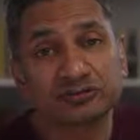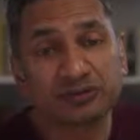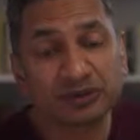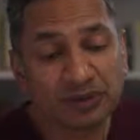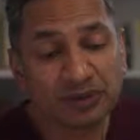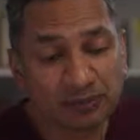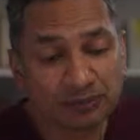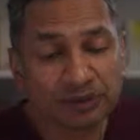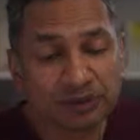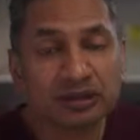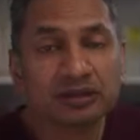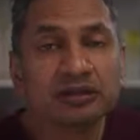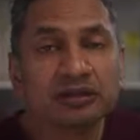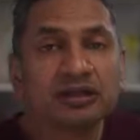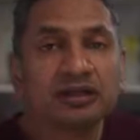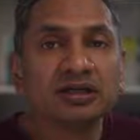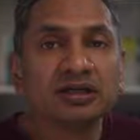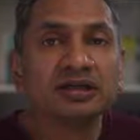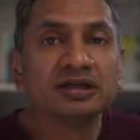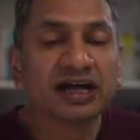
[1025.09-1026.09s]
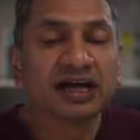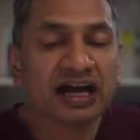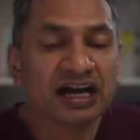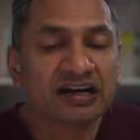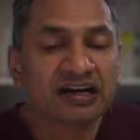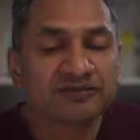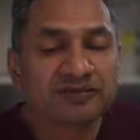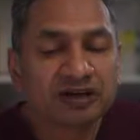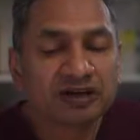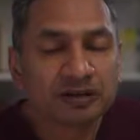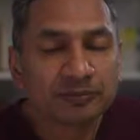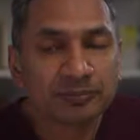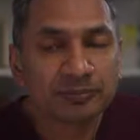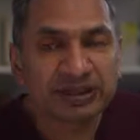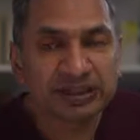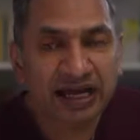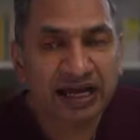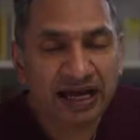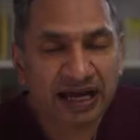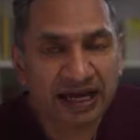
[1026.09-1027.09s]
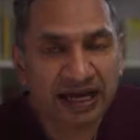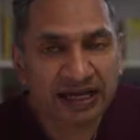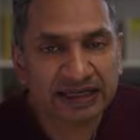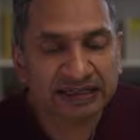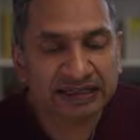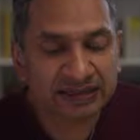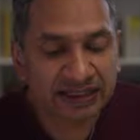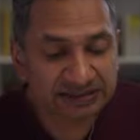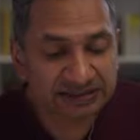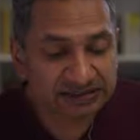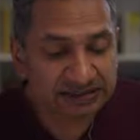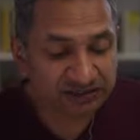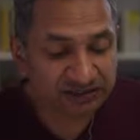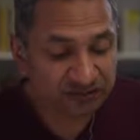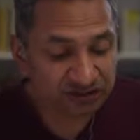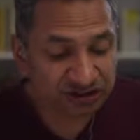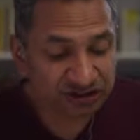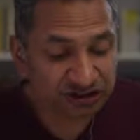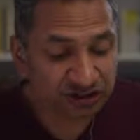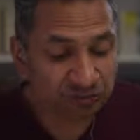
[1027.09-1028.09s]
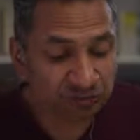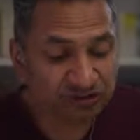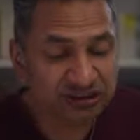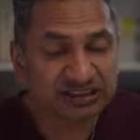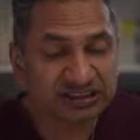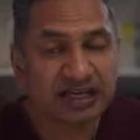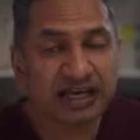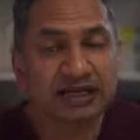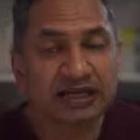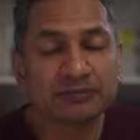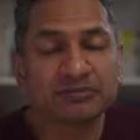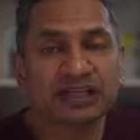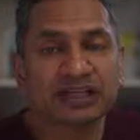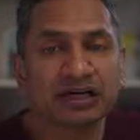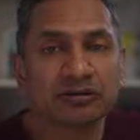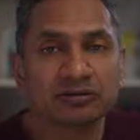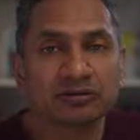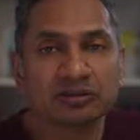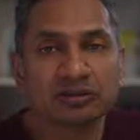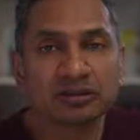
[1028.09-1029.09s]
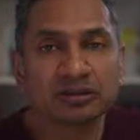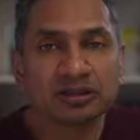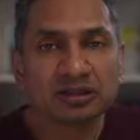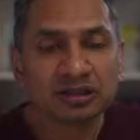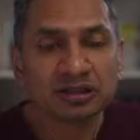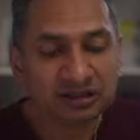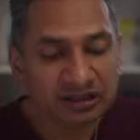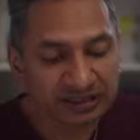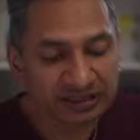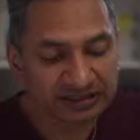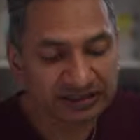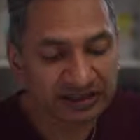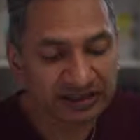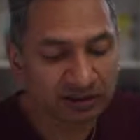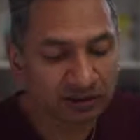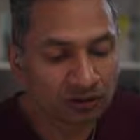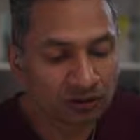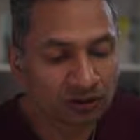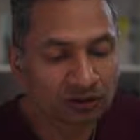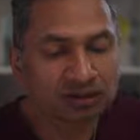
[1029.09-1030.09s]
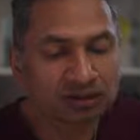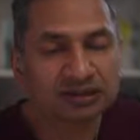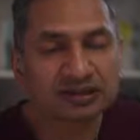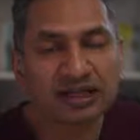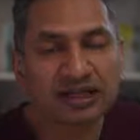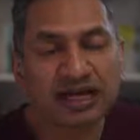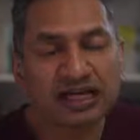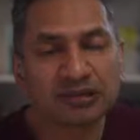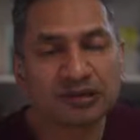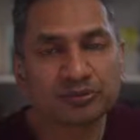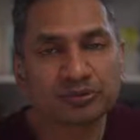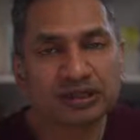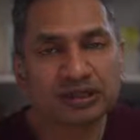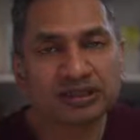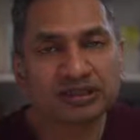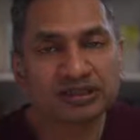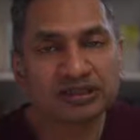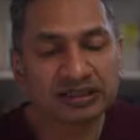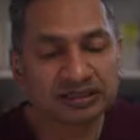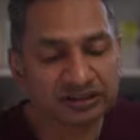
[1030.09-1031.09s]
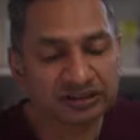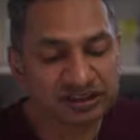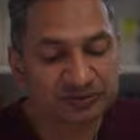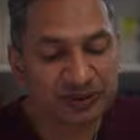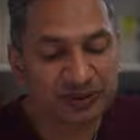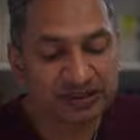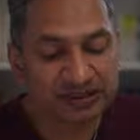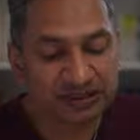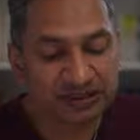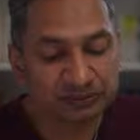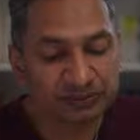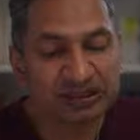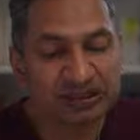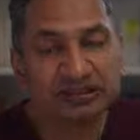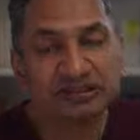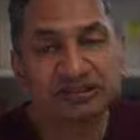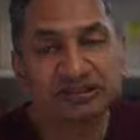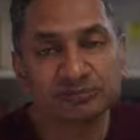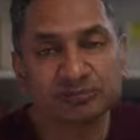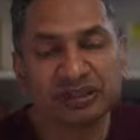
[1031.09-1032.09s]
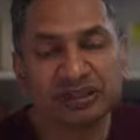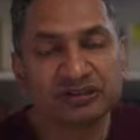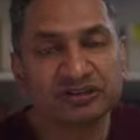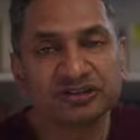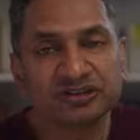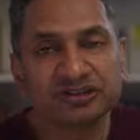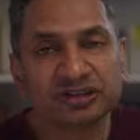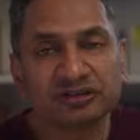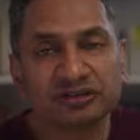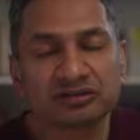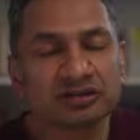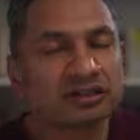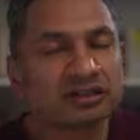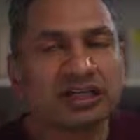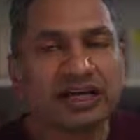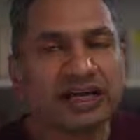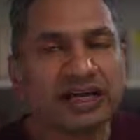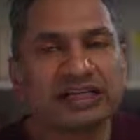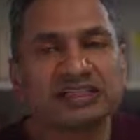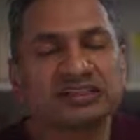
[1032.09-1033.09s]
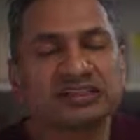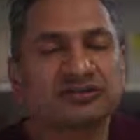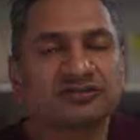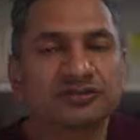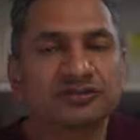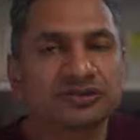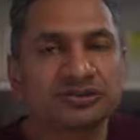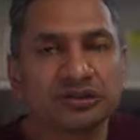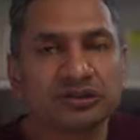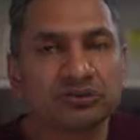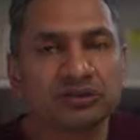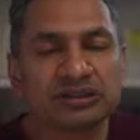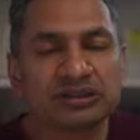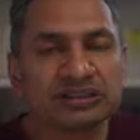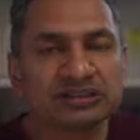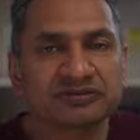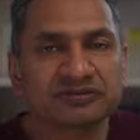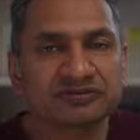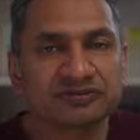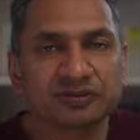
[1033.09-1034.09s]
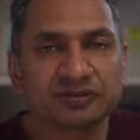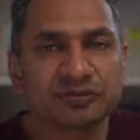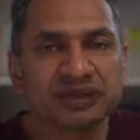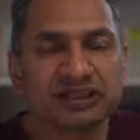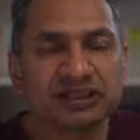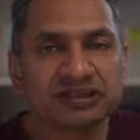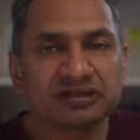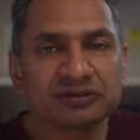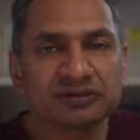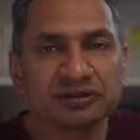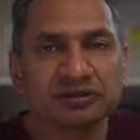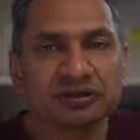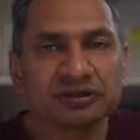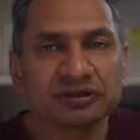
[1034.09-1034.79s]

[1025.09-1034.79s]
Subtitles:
Remember, I've been highlighting for some time now that the old library that they're spending millions and millions on isn't for you and isn't for me,